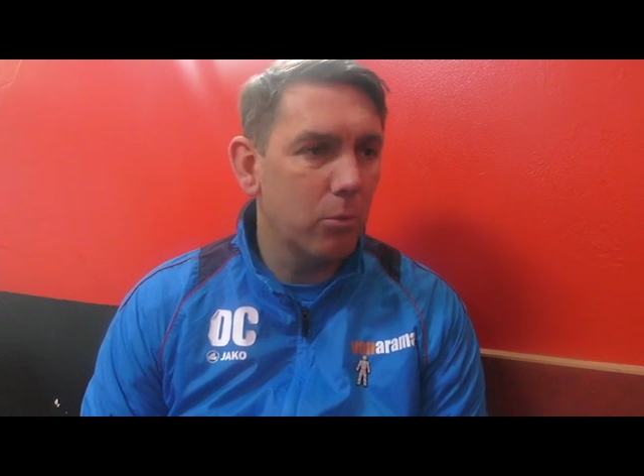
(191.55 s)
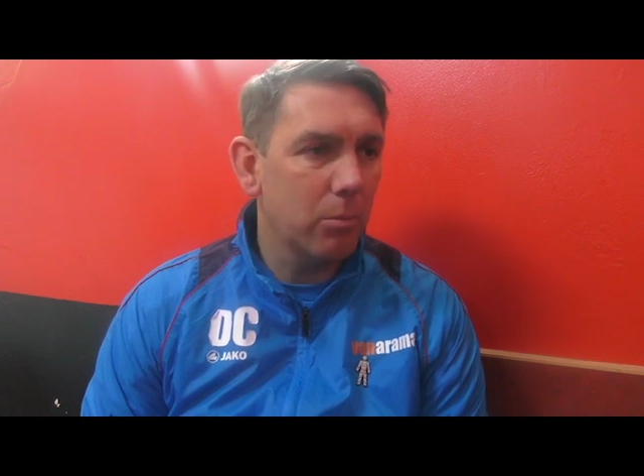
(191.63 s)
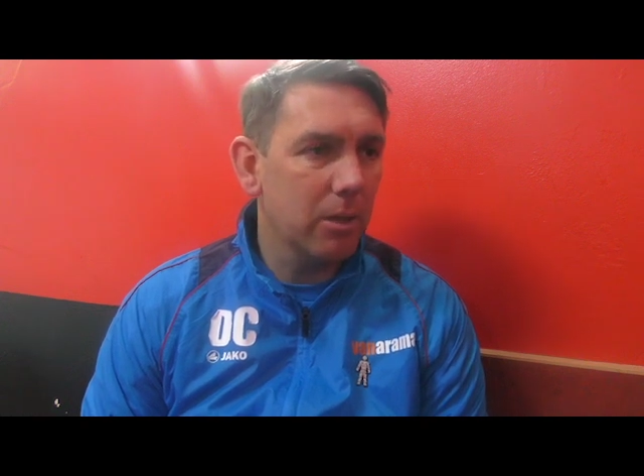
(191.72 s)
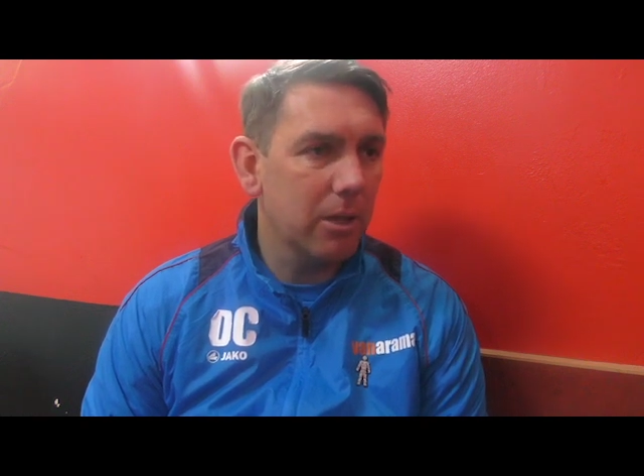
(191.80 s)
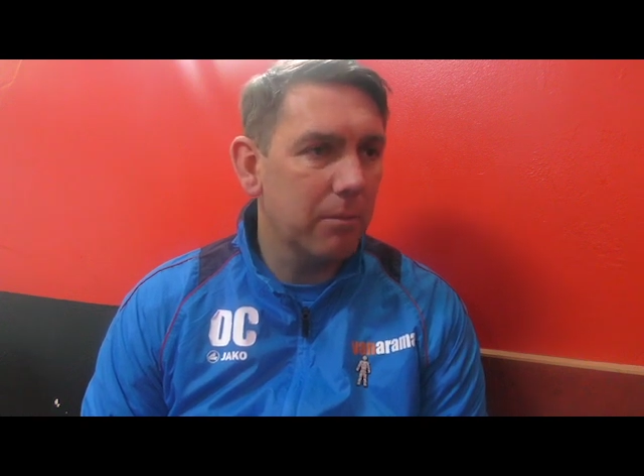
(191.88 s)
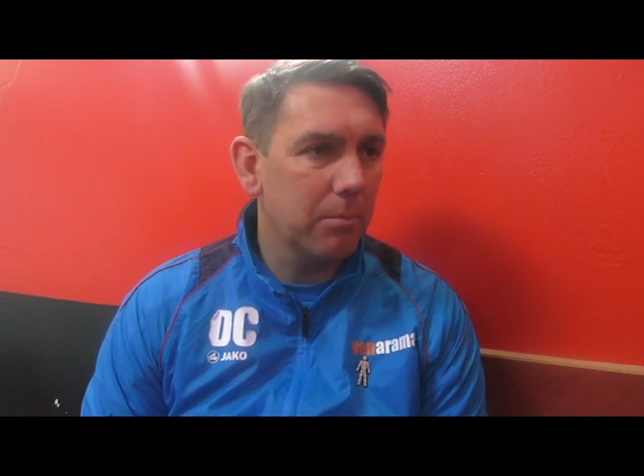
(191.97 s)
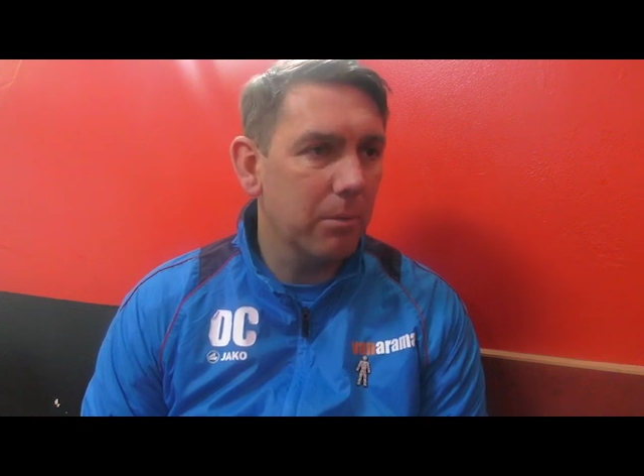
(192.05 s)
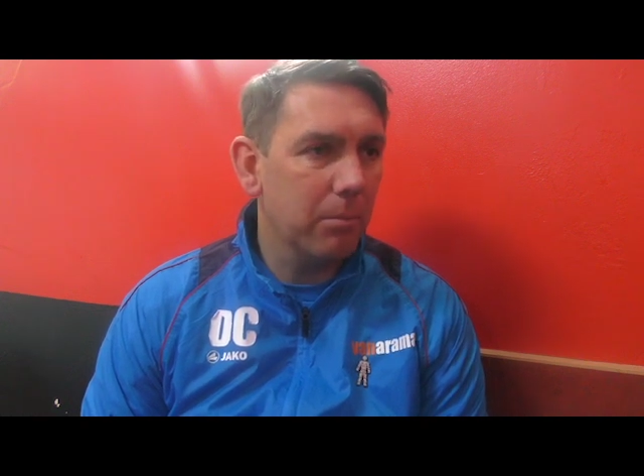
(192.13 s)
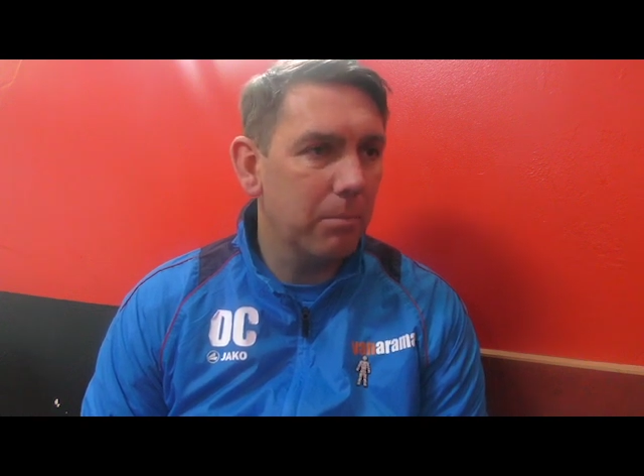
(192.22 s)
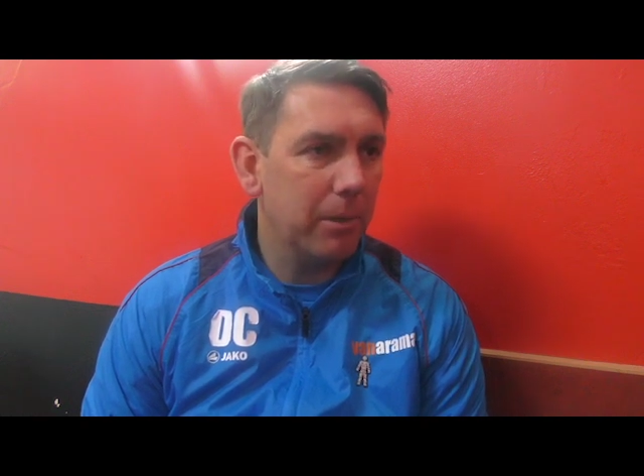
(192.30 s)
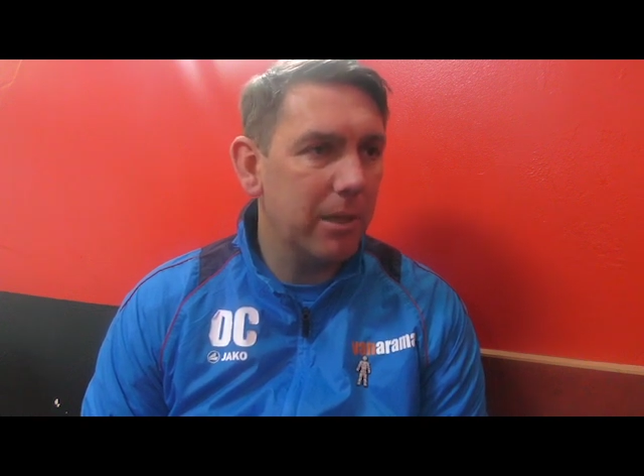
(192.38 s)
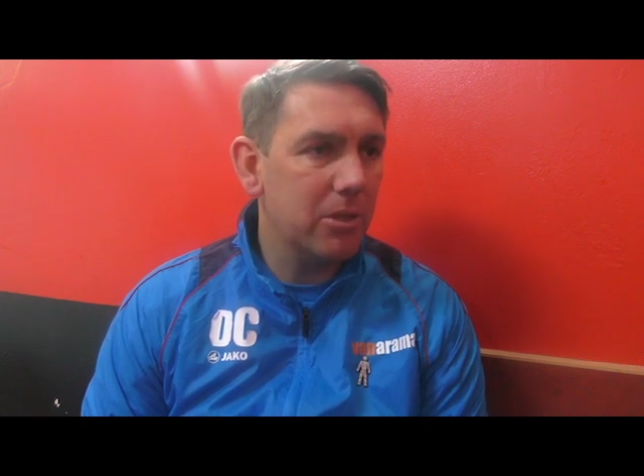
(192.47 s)
unbelievable
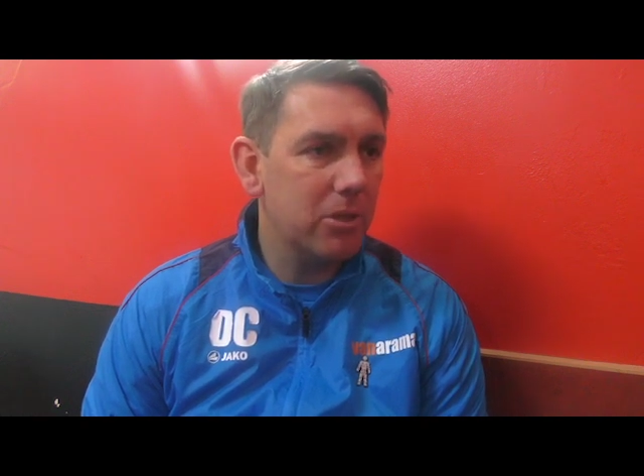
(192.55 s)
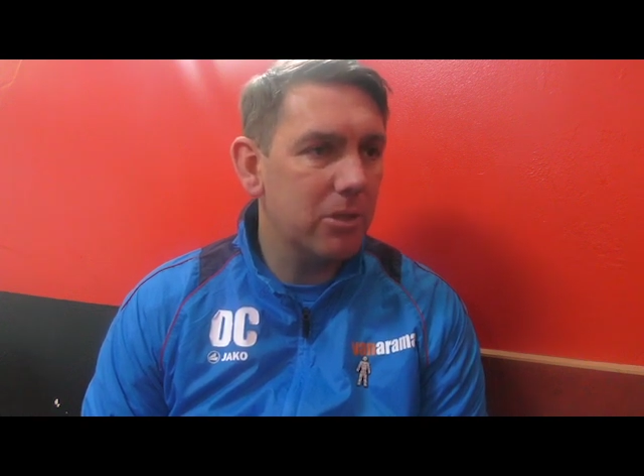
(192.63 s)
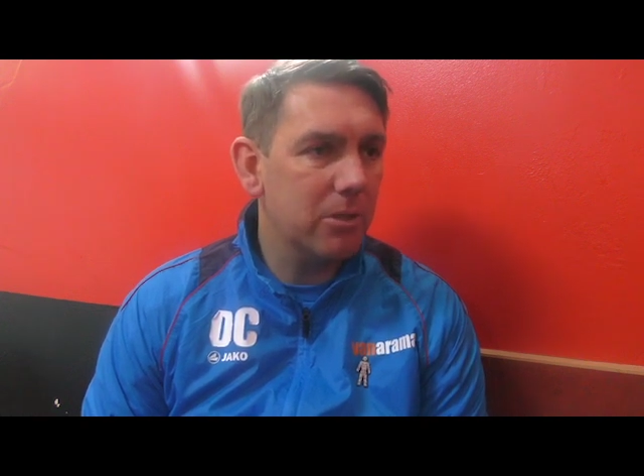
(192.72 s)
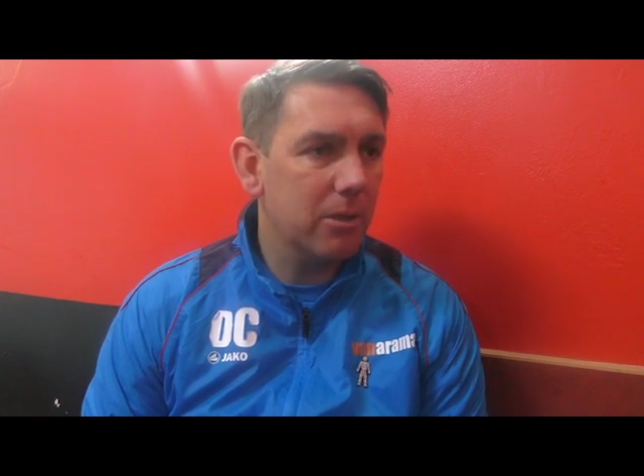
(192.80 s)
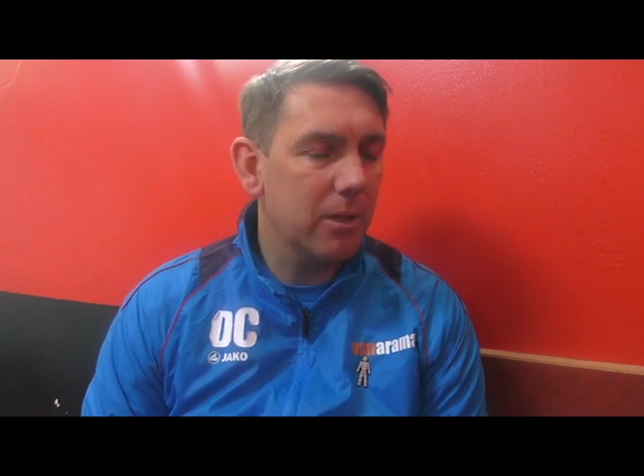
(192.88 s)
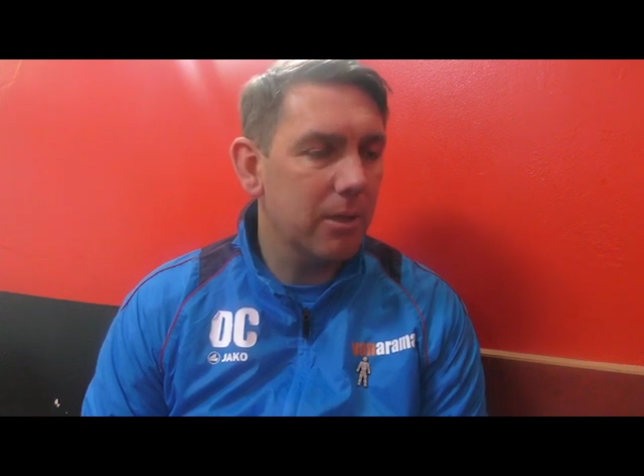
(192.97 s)
pitch